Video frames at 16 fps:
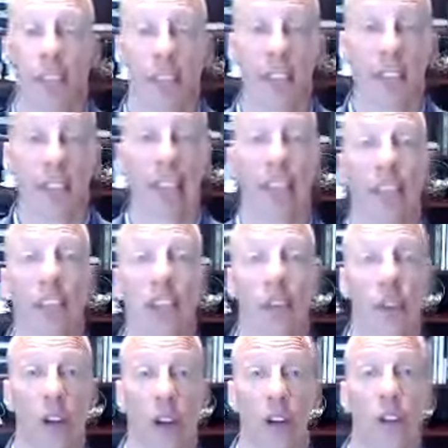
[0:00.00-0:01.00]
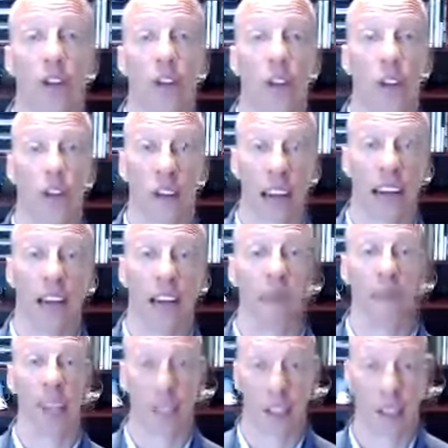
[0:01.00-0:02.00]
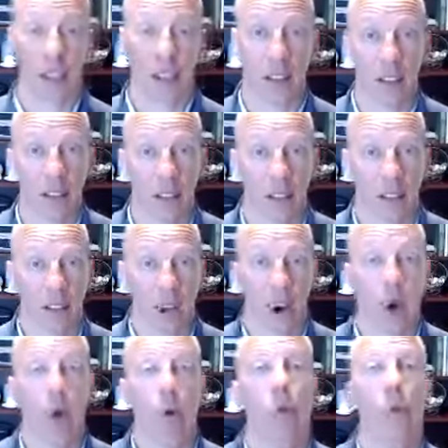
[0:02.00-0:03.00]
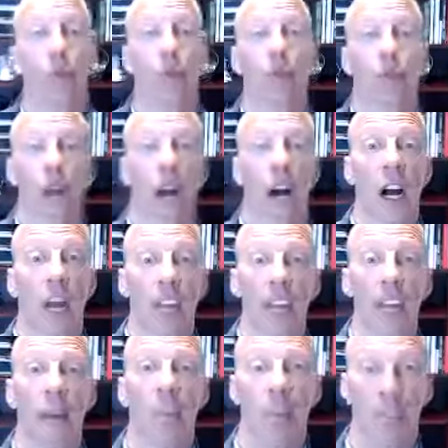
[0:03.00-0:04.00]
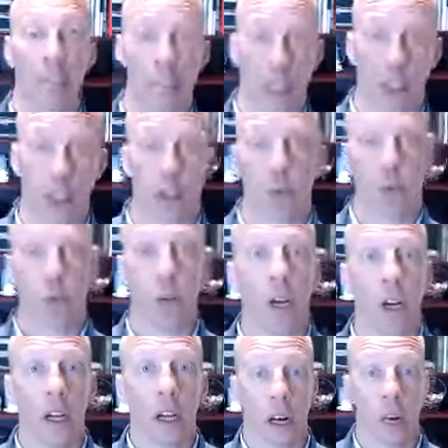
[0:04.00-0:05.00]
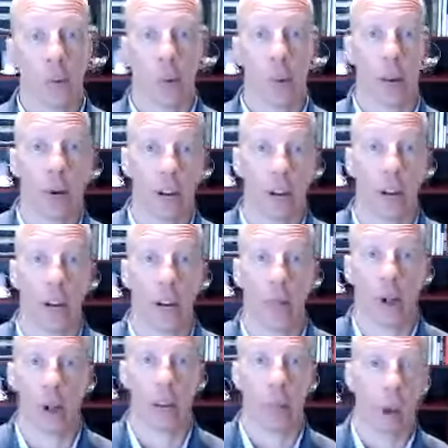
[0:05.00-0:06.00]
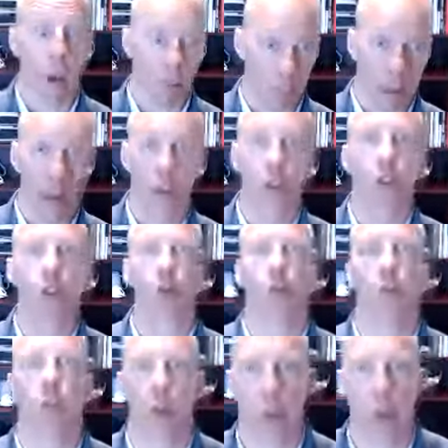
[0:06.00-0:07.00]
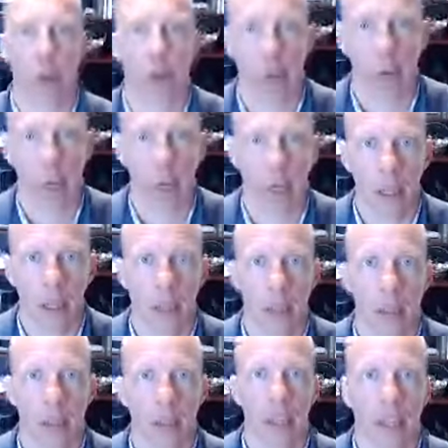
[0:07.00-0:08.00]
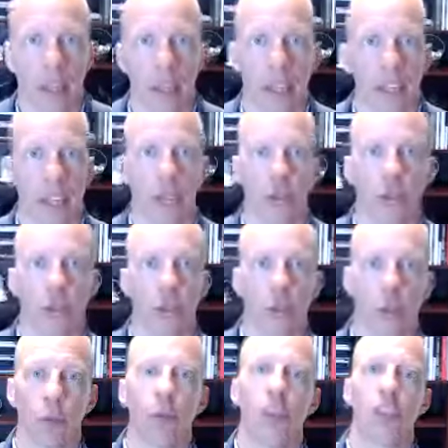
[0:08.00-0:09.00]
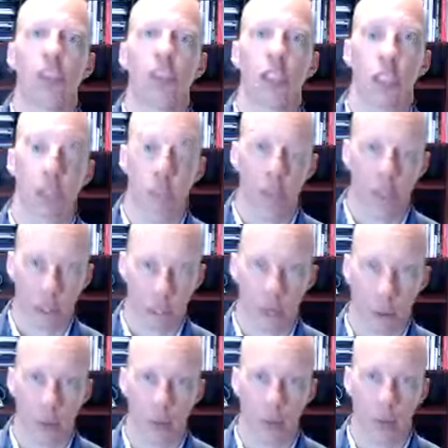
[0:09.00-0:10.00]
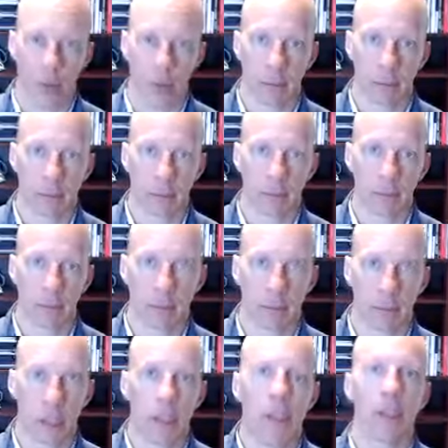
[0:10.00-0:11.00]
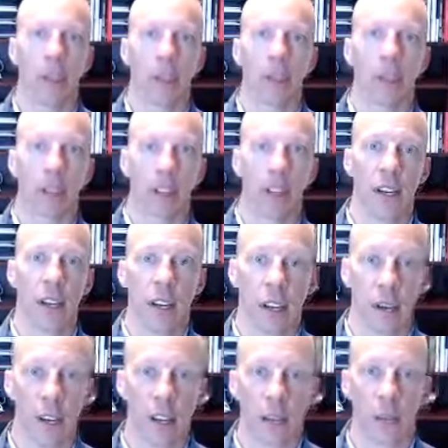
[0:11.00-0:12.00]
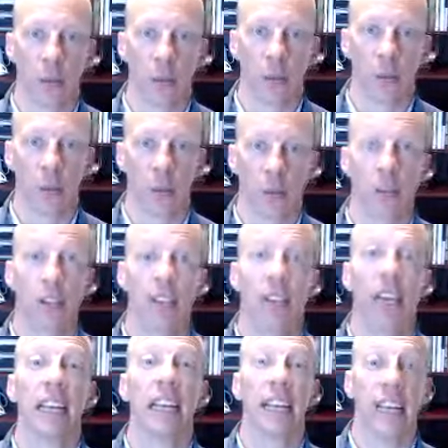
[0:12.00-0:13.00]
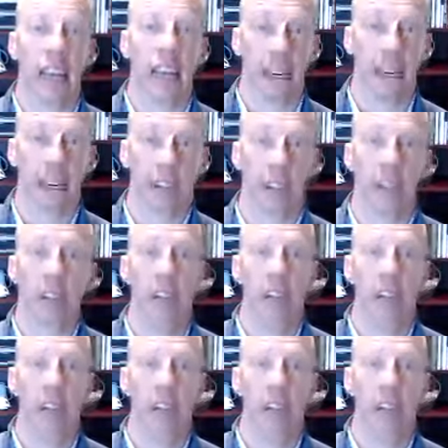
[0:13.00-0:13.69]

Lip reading: yes, and then you talk yourself out of the sale, or you talk them into a point of a buyer's remorse maybe, because you don't just keep it simple. Listen to their needs. When they've said yes,